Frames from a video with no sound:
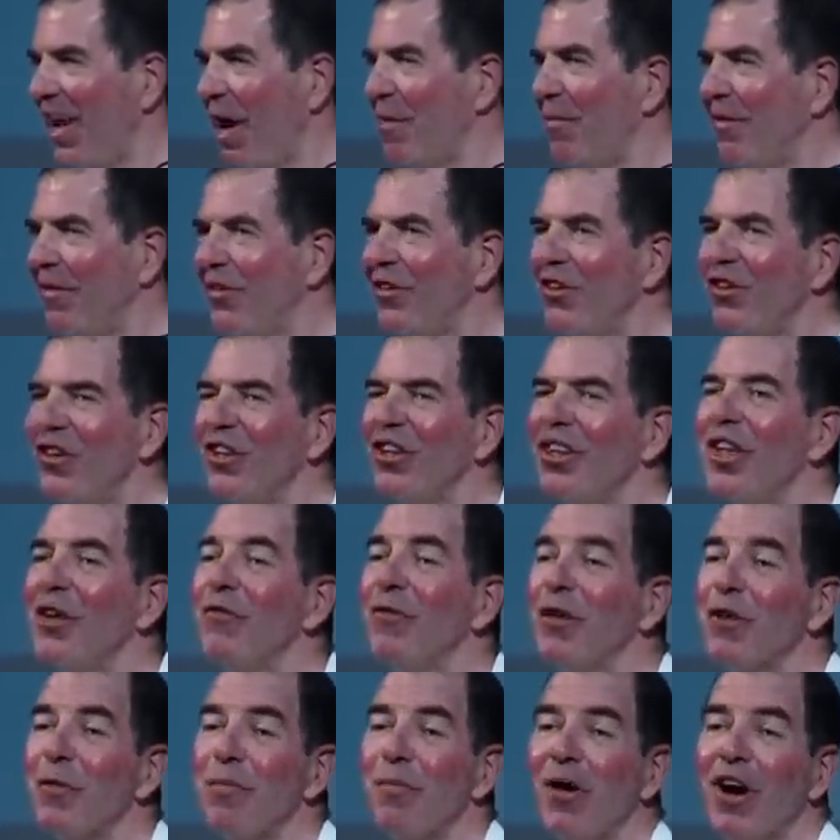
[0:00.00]
How, do you
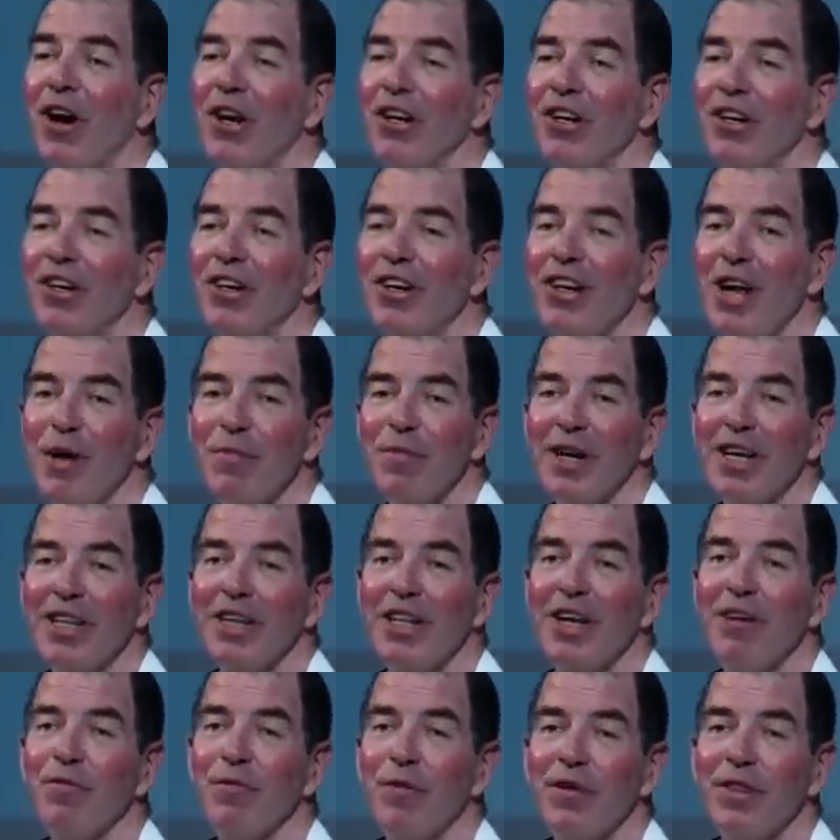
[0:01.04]
live with a partner? Anybody
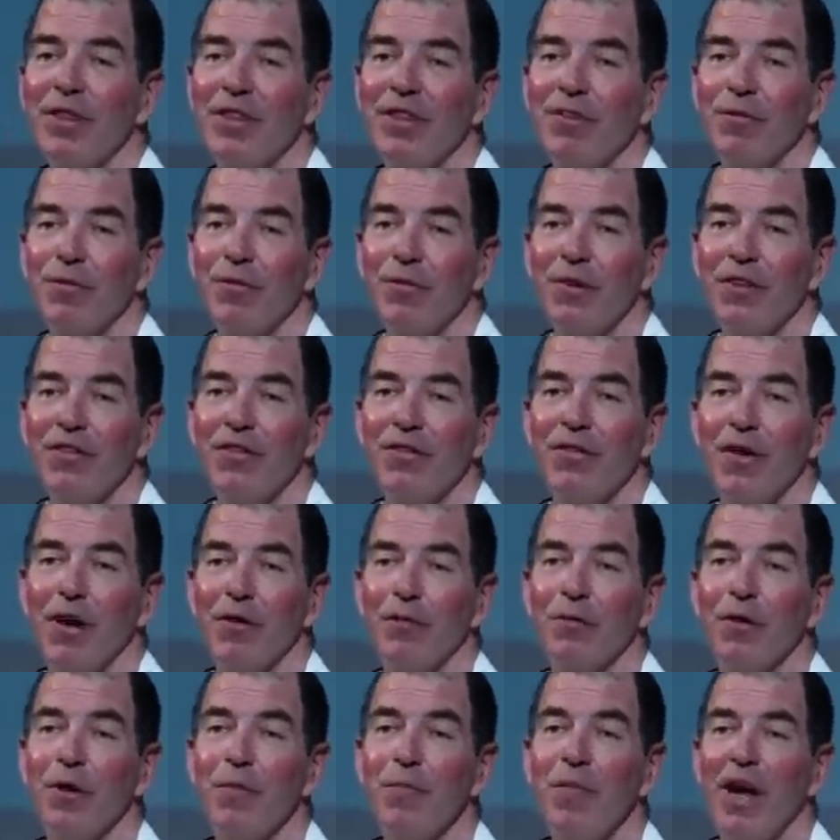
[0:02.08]
live with, with a
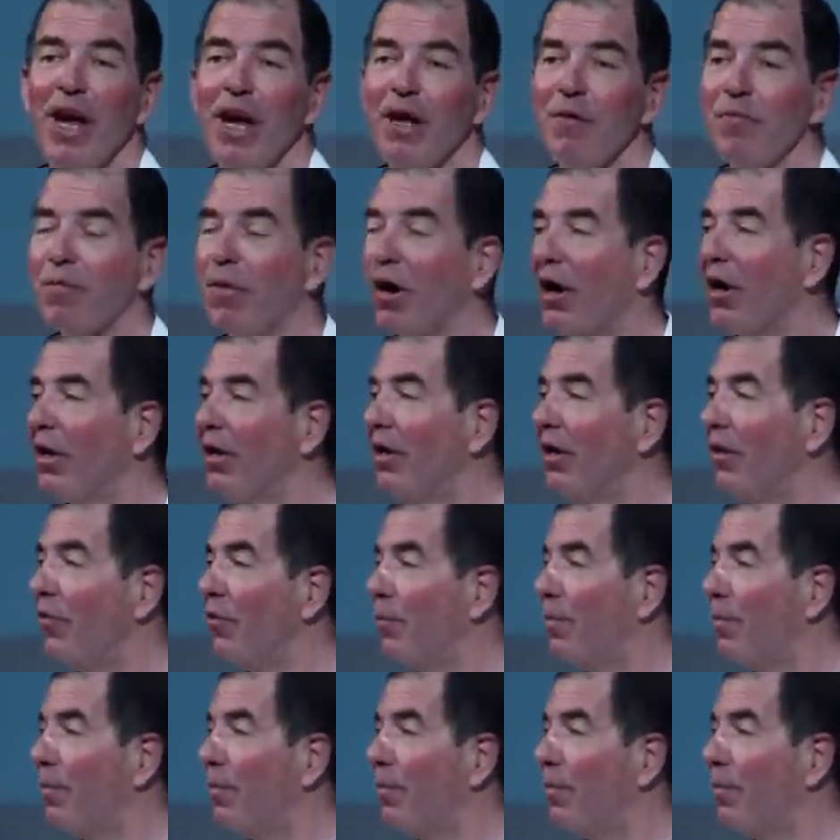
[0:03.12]
roommate, partner,